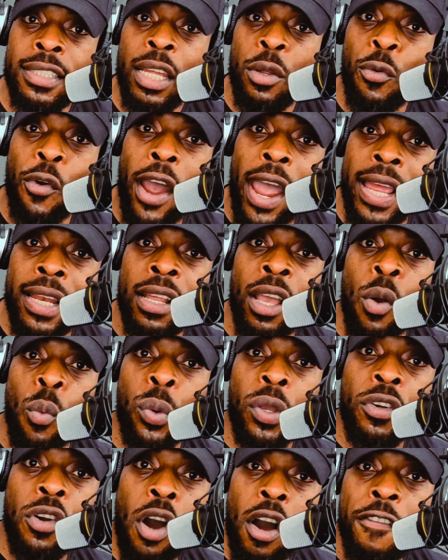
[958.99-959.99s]
right, we've
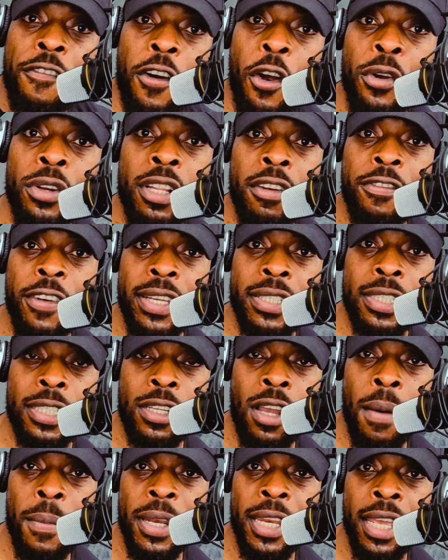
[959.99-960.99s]
got a foreign investor
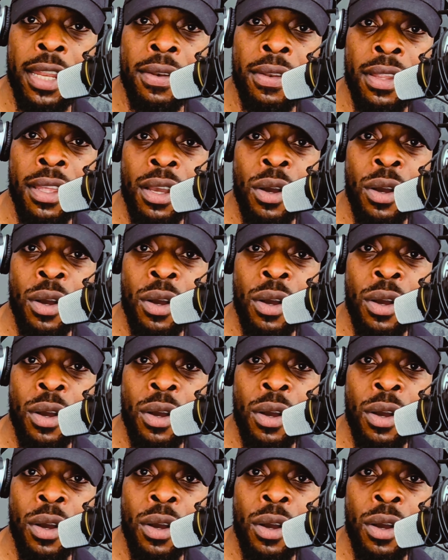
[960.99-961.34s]
coming in.